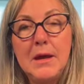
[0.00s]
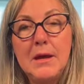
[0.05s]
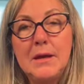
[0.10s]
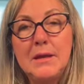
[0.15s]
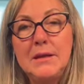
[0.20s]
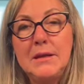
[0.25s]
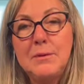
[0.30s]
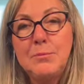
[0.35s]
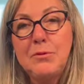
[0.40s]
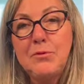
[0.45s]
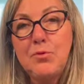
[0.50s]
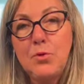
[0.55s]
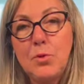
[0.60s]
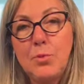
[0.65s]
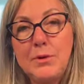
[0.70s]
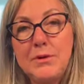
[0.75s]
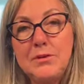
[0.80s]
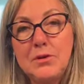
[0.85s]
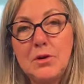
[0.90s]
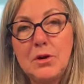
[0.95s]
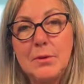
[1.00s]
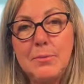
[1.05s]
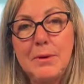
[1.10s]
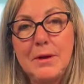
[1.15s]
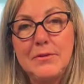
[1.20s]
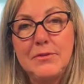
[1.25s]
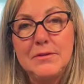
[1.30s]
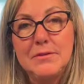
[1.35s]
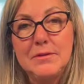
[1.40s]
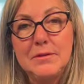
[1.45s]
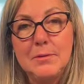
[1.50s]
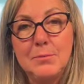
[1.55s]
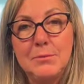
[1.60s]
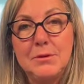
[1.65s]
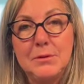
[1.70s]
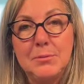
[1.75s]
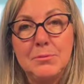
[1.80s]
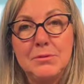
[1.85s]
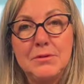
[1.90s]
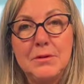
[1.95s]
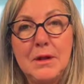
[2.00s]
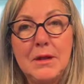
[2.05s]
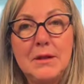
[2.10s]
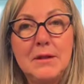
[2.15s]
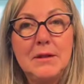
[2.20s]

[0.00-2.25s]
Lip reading: Now, before we talk about the symptoms,